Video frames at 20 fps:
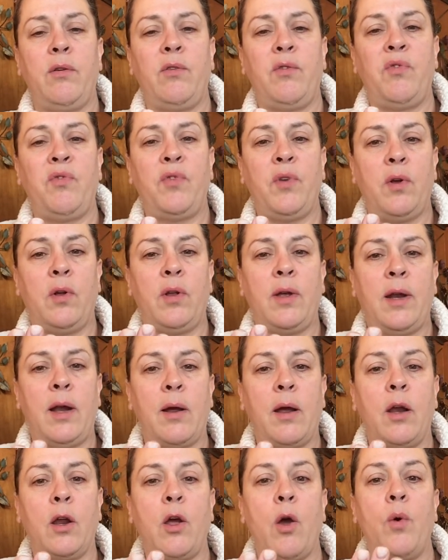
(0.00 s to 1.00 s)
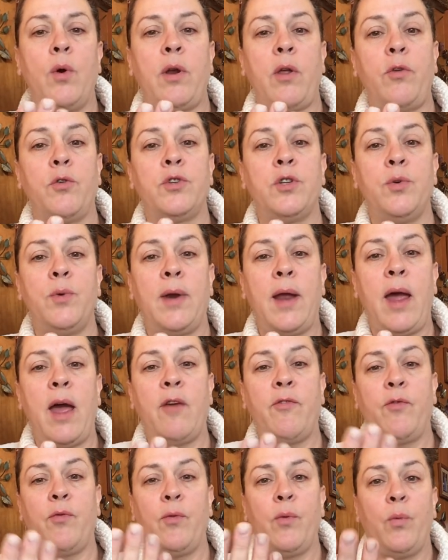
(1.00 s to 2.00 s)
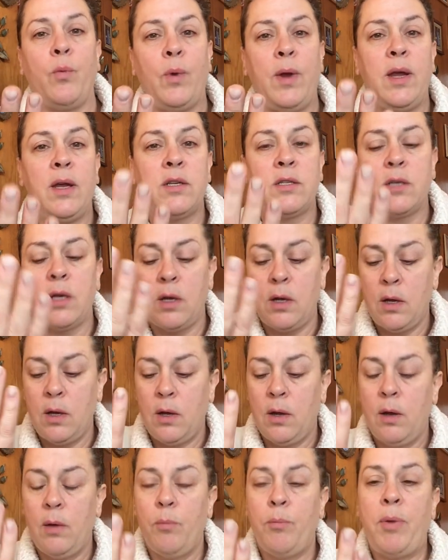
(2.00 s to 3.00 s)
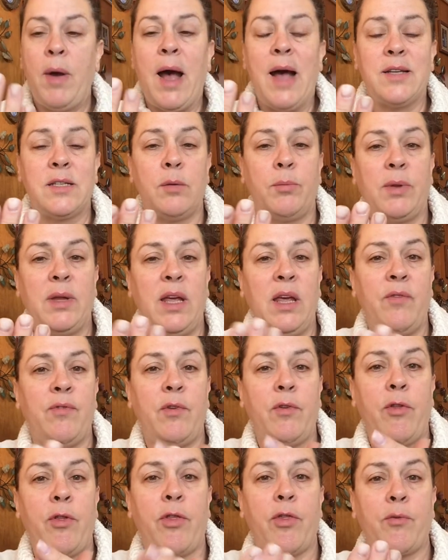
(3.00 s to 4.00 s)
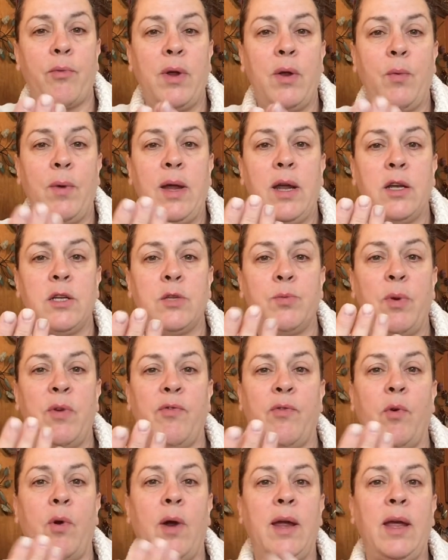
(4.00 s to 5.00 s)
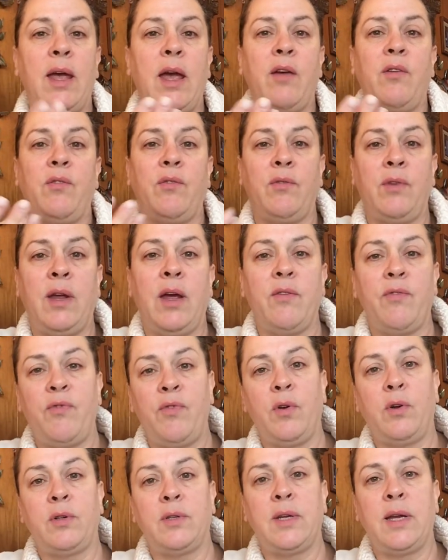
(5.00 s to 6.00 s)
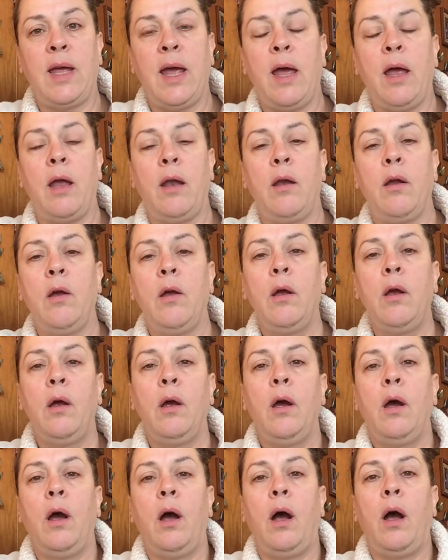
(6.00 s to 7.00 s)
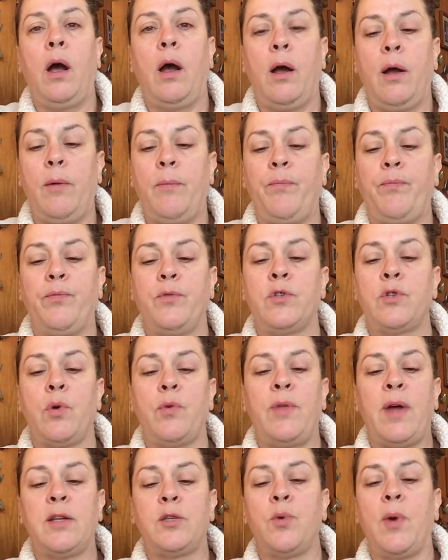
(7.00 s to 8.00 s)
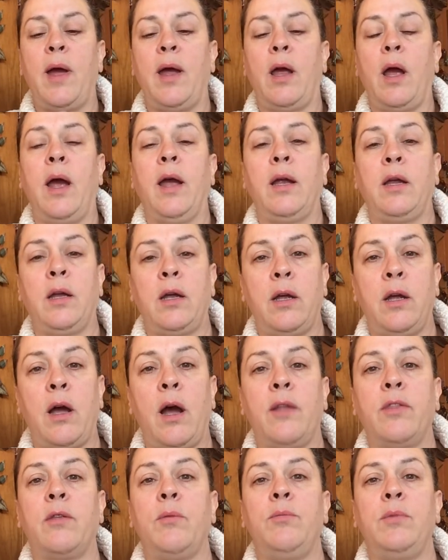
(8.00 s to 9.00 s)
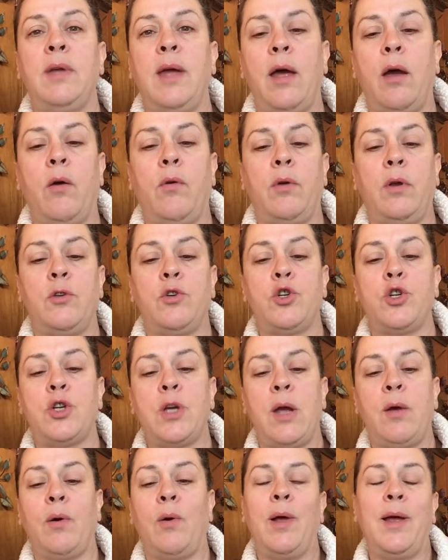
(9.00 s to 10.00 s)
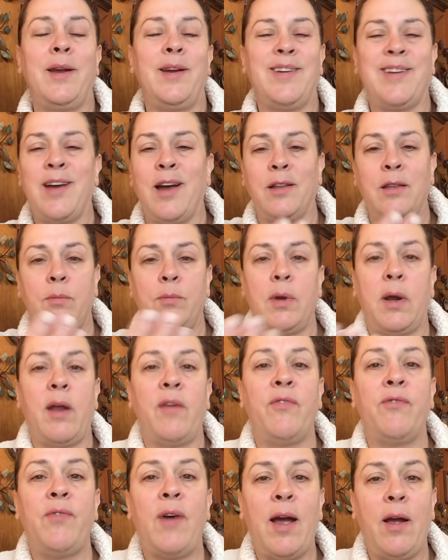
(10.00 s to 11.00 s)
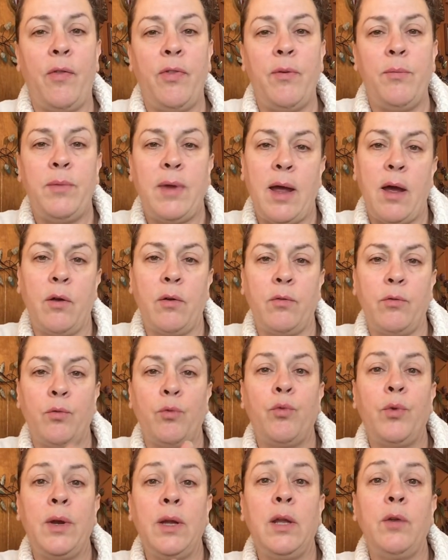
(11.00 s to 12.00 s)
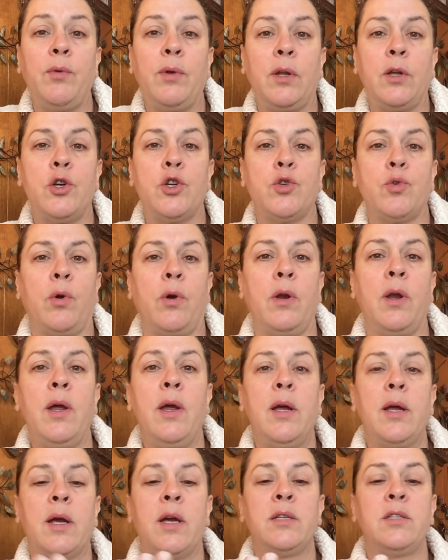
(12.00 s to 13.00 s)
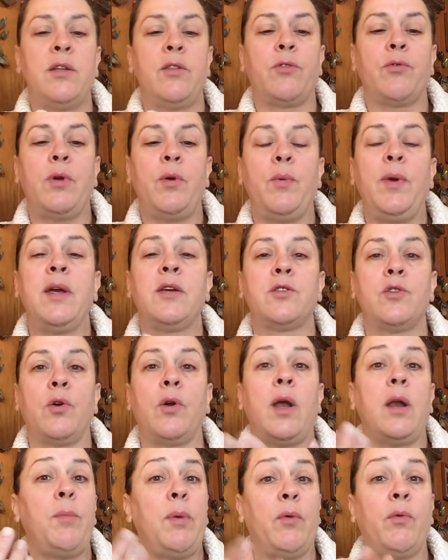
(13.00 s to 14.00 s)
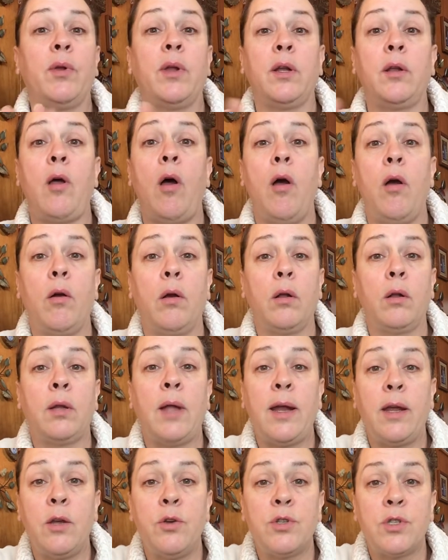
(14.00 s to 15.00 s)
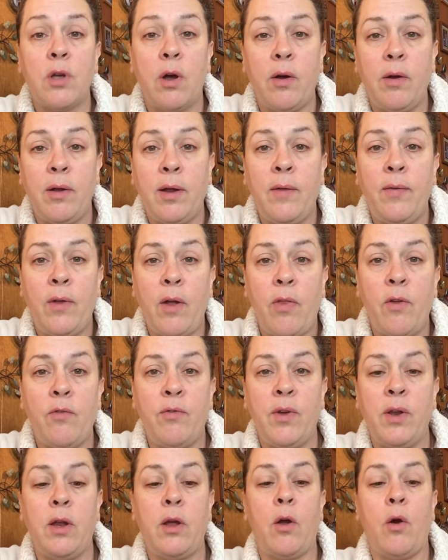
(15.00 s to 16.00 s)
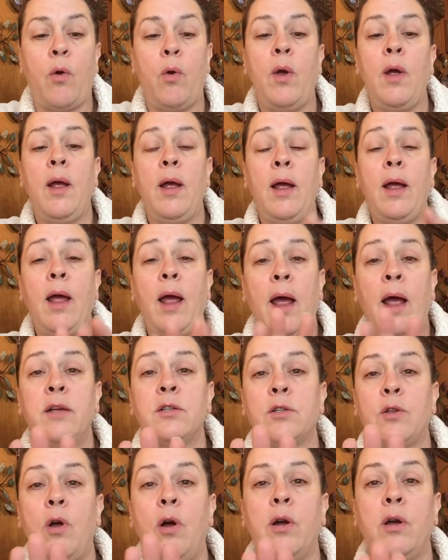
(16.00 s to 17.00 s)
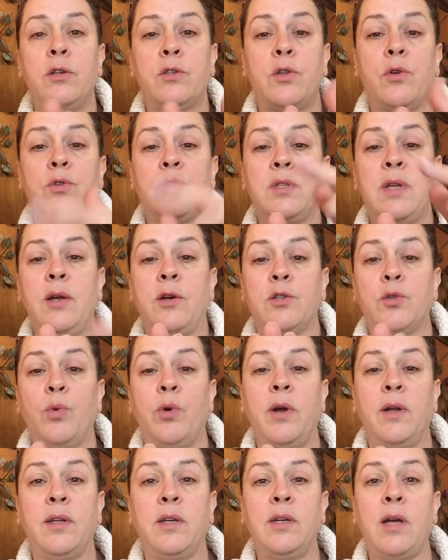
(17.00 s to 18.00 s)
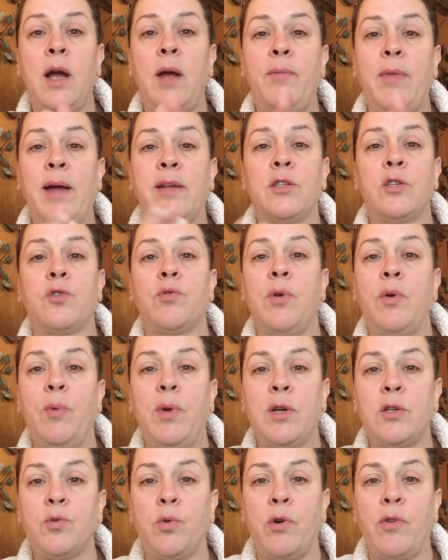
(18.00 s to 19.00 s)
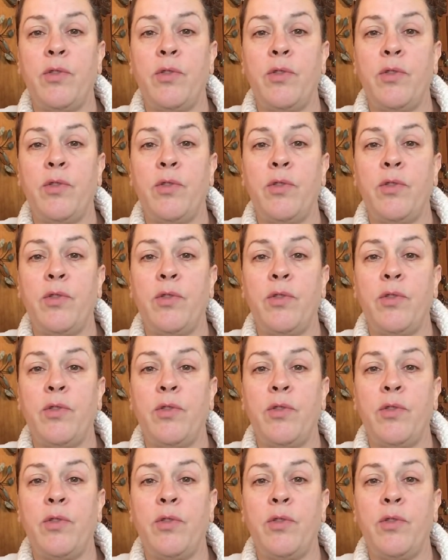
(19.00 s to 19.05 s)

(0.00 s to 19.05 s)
fill and I'm going to go another 2.5 weeks, possibly even 3 weeks before I get filled again. So that's why I cut them down and shape. Oh, I didn't cut them down. I filed them down really, really short because in 3 weeks they're going to be really long, like you saw in the other video. As long as those nails were at the time, that's 3 weeks